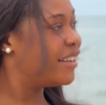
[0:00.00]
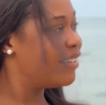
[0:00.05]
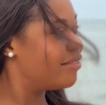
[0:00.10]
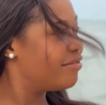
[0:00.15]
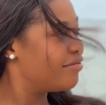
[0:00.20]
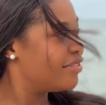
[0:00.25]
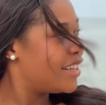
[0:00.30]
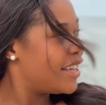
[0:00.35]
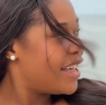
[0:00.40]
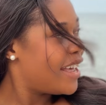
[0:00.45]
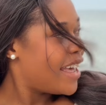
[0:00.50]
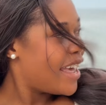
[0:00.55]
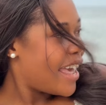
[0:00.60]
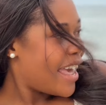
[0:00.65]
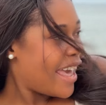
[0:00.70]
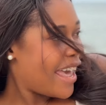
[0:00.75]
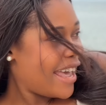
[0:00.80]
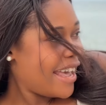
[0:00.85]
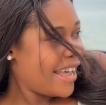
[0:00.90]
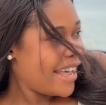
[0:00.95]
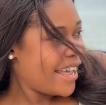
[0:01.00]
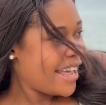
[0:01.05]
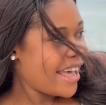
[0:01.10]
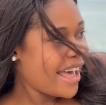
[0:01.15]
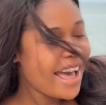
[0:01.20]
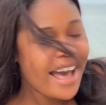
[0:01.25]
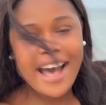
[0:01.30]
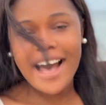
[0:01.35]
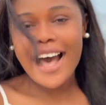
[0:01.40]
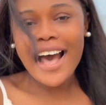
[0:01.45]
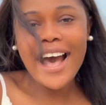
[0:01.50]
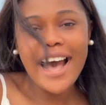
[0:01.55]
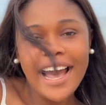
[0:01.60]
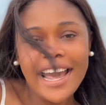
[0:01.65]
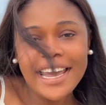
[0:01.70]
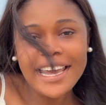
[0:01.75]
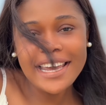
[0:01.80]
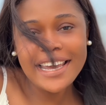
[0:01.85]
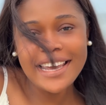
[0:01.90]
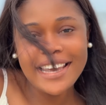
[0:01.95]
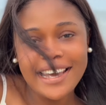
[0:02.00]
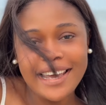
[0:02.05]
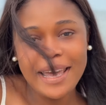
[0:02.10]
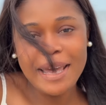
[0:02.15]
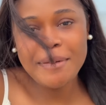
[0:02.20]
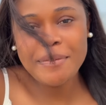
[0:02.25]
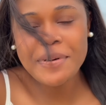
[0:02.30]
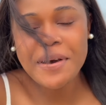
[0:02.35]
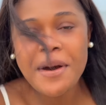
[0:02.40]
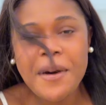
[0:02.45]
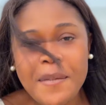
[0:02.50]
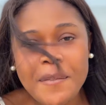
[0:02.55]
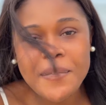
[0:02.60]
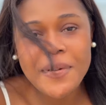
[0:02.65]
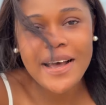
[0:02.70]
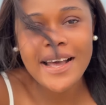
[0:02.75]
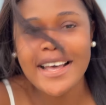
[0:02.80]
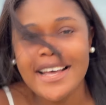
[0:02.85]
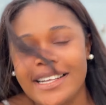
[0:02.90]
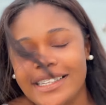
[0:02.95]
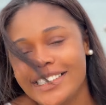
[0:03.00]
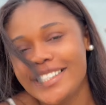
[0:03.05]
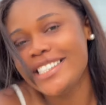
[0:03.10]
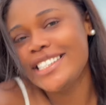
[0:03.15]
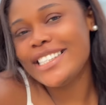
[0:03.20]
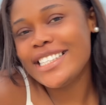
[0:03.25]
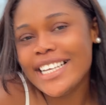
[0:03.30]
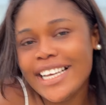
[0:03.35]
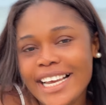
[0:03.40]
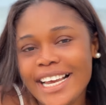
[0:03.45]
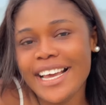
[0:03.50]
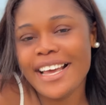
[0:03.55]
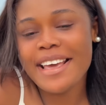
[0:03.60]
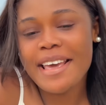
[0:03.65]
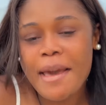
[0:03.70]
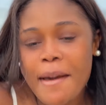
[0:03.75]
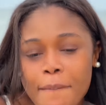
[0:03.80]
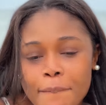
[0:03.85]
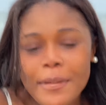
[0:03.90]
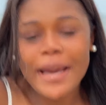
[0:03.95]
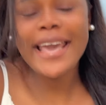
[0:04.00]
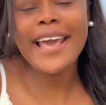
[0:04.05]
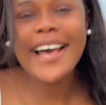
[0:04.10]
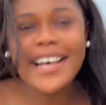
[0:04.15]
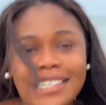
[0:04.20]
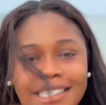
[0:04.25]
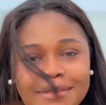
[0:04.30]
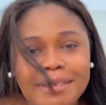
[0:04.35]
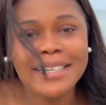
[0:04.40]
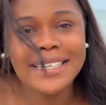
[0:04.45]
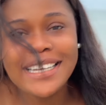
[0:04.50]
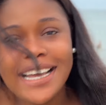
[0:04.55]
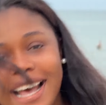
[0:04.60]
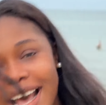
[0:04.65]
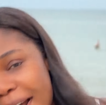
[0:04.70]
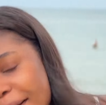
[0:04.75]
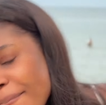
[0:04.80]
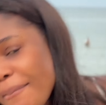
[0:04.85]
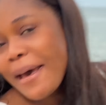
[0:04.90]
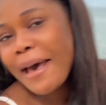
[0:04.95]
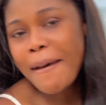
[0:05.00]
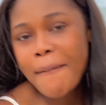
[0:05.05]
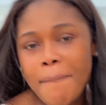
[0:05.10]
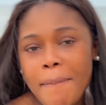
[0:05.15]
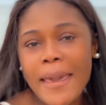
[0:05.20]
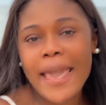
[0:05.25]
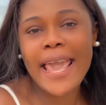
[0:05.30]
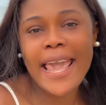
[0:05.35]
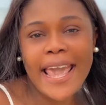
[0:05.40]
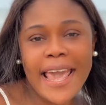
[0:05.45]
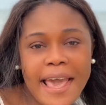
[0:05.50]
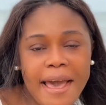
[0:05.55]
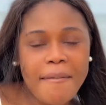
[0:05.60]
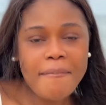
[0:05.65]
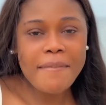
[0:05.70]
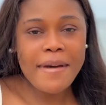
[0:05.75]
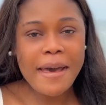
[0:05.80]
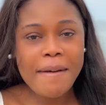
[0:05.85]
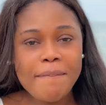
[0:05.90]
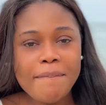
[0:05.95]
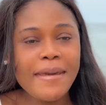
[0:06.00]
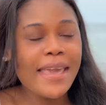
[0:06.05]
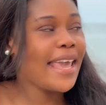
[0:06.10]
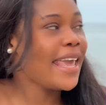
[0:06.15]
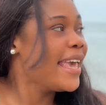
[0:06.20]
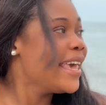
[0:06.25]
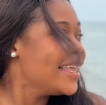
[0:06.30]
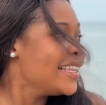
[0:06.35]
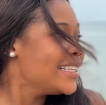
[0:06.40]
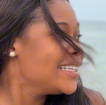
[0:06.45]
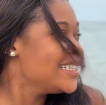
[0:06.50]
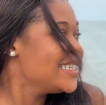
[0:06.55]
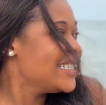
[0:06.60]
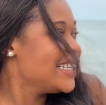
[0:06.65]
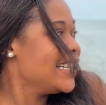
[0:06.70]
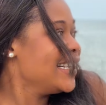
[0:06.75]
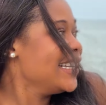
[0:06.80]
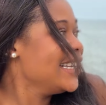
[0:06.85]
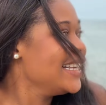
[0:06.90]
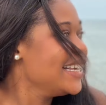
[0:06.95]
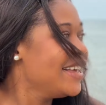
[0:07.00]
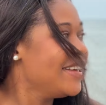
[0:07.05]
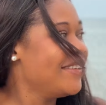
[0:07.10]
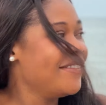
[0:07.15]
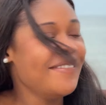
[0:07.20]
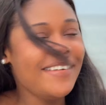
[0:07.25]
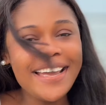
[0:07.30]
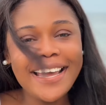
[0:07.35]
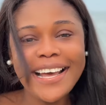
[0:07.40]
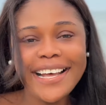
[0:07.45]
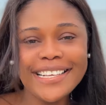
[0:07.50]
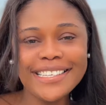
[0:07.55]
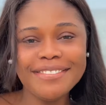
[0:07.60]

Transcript: about the journey, and others believe it's about the destination. But for me, the company